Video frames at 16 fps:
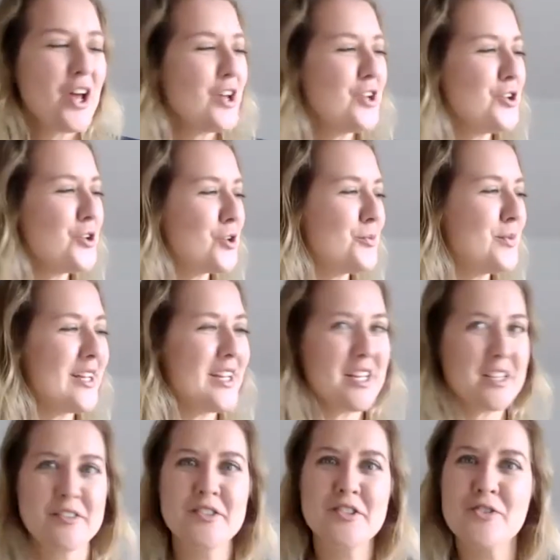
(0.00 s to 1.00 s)
You could be
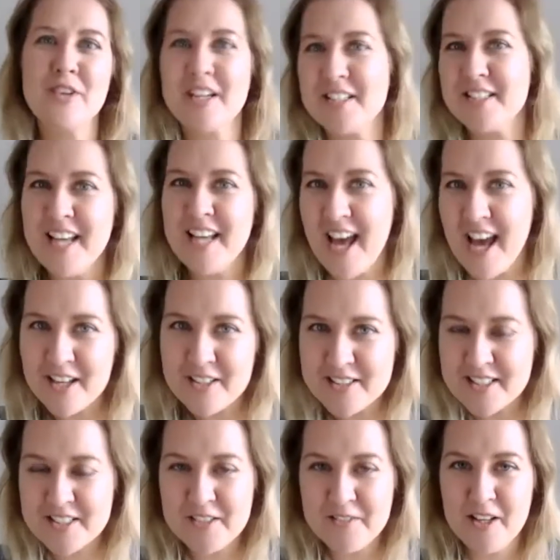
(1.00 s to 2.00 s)
constructing a
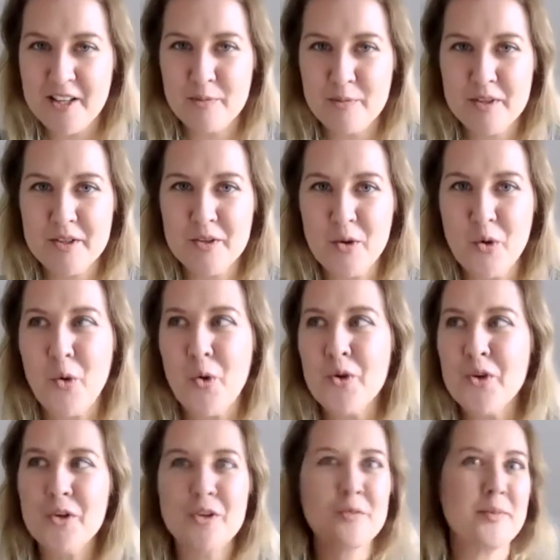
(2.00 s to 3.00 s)
housing development, or
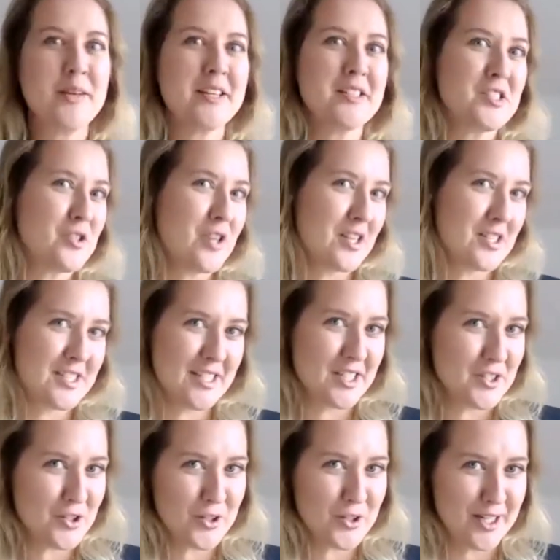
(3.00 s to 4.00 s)
you could be constructing a
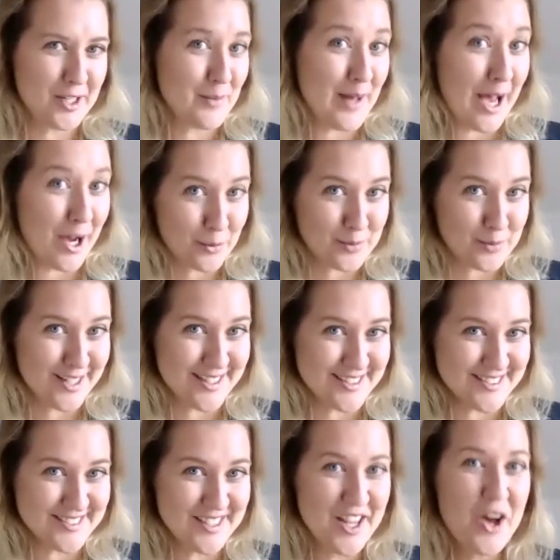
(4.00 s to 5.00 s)
nuclear power plant.
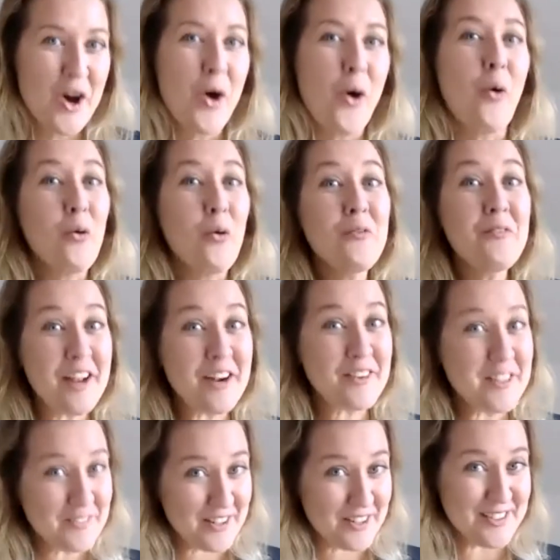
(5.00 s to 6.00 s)
All
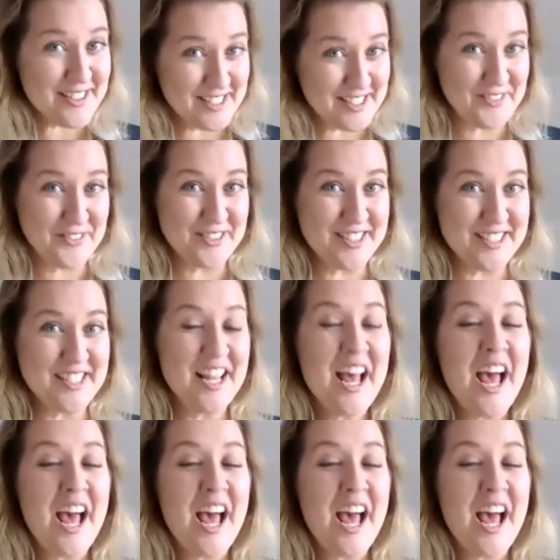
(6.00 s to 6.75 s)
very, very different.